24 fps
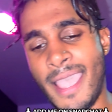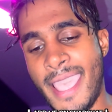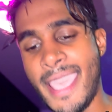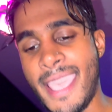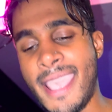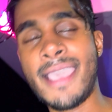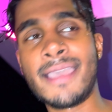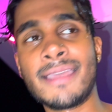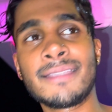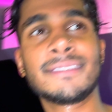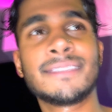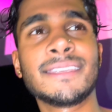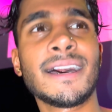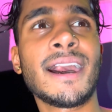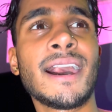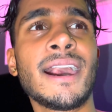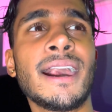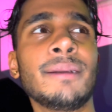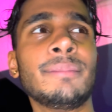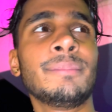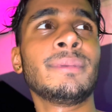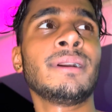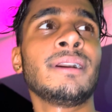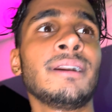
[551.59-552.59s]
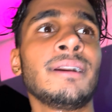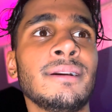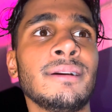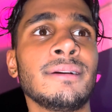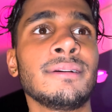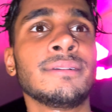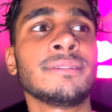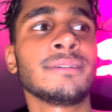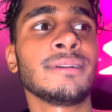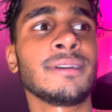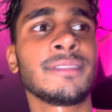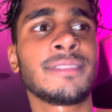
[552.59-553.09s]
And um,
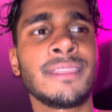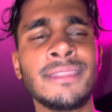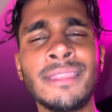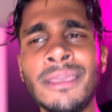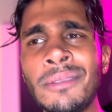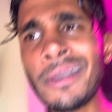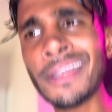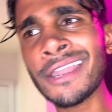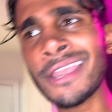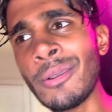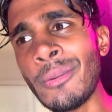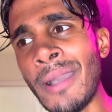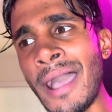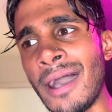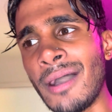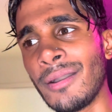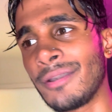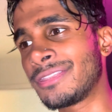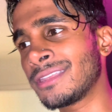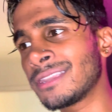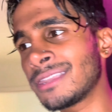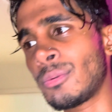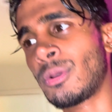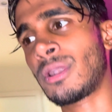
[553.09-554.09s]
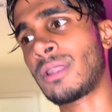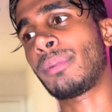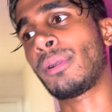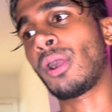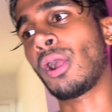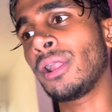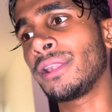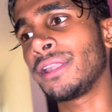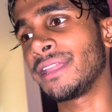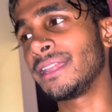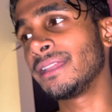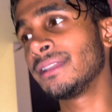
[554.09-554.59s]
I think they want to go out. I think they want to
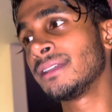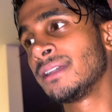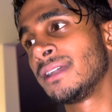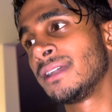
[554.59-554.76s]
party.